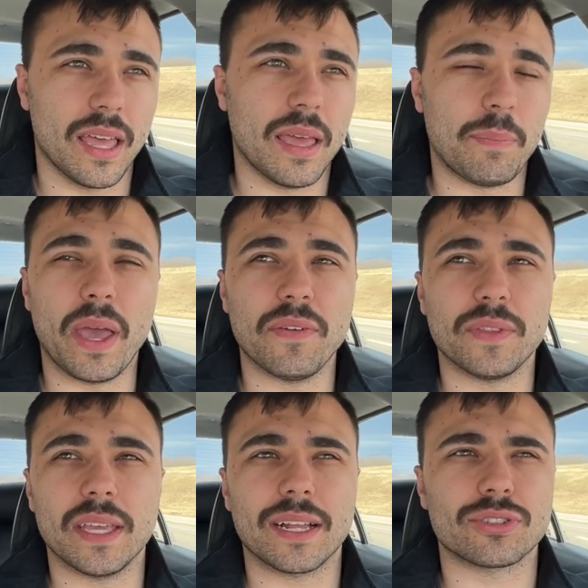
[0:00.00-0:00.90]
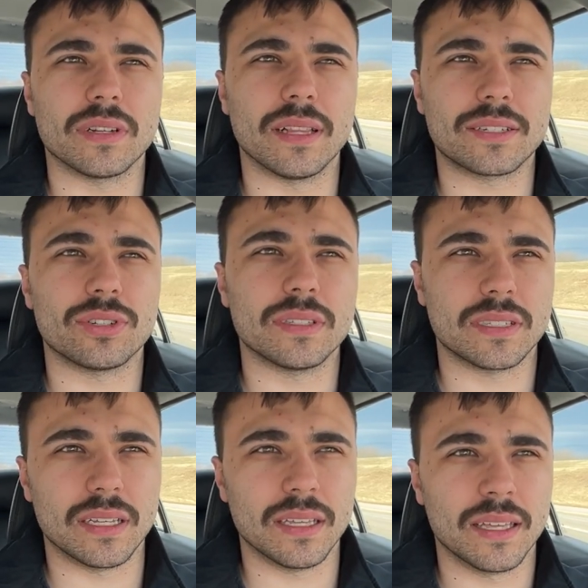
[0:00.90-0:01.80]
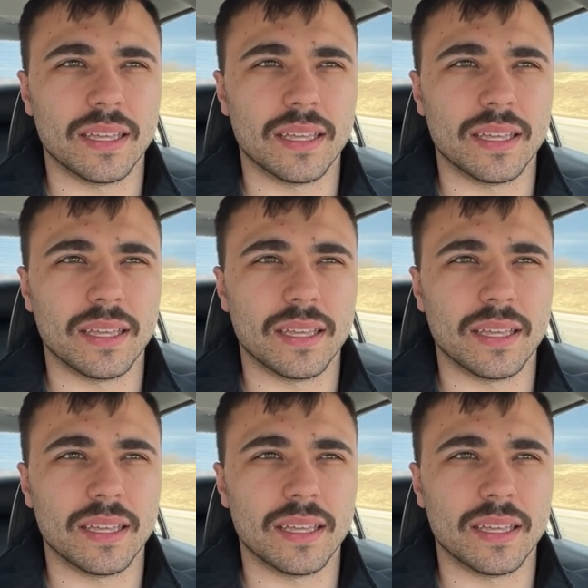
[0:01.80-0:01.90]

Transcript: and pay for the extra electricity